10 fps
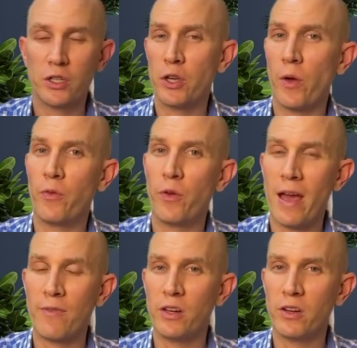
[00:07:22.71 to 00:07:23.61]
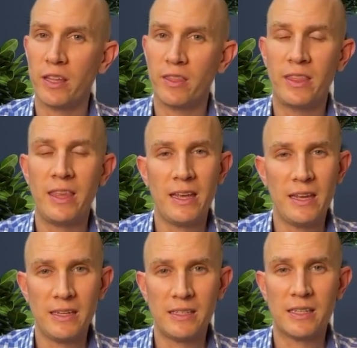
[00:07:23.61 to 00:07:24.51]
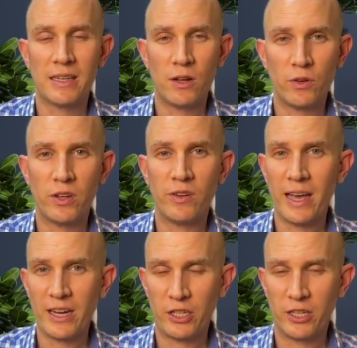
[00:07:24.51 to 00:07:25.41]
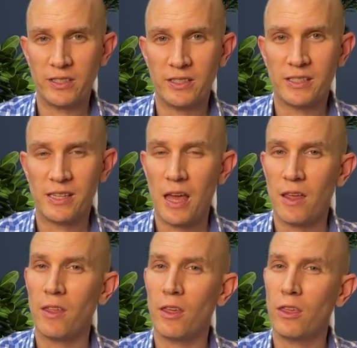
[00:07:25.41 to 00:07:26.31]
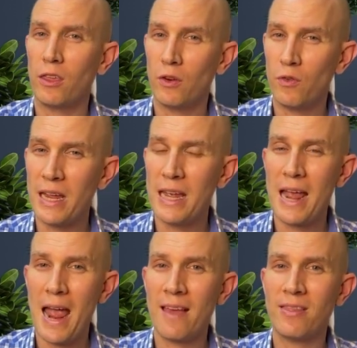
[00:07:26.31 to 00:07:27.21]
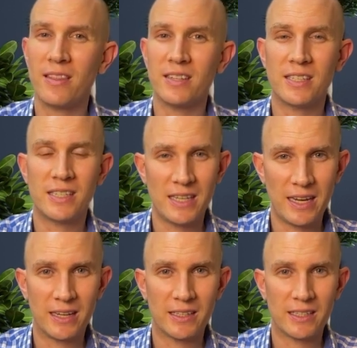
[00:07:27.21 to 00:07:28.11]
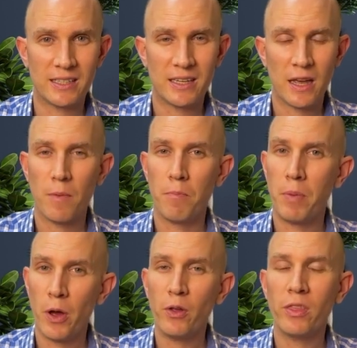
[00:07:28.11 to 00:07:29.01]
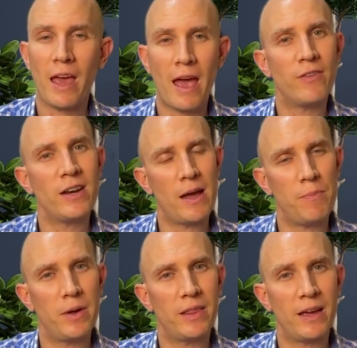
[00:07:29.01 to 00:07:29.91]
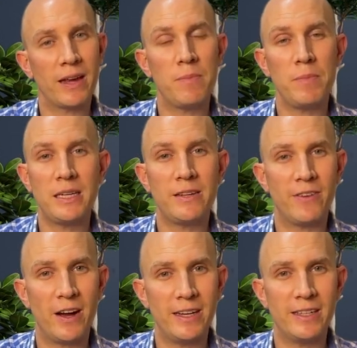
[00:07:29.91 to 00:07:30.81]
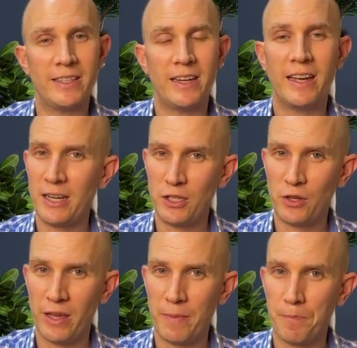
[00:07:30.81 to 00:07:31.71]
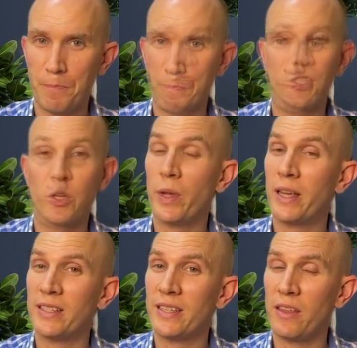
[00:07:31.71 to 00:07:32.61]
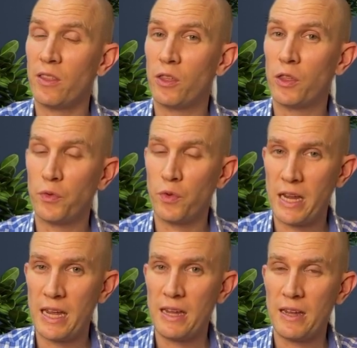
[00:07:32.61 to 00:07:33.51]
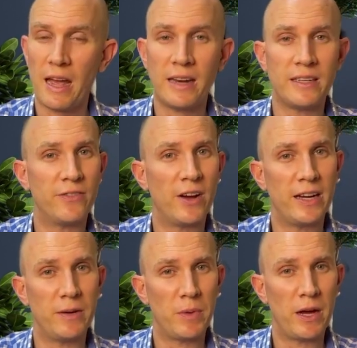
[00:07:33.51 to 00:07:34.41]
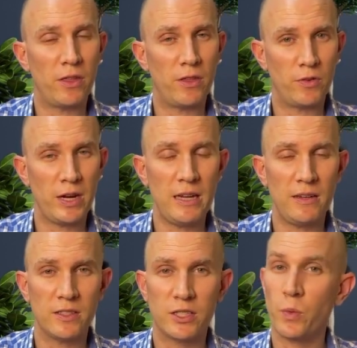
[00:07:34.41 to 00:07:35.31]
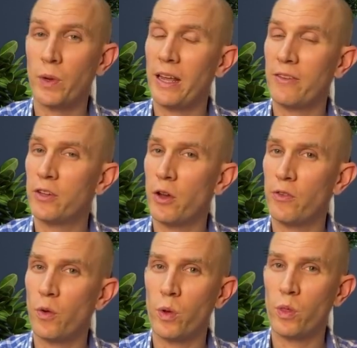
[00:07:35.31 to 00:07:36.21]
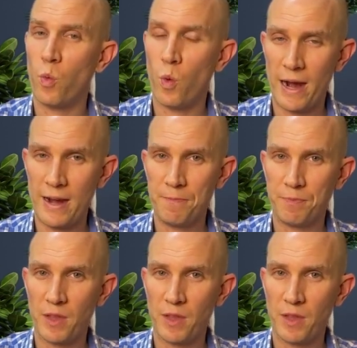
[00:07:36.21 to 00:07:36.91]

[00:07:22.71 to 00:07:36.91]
So if we have a look at these calculations, the 3 and the 6 both have a number that can be divided into them. So we can take the 3 and divide it by 3, so we're left over with 1.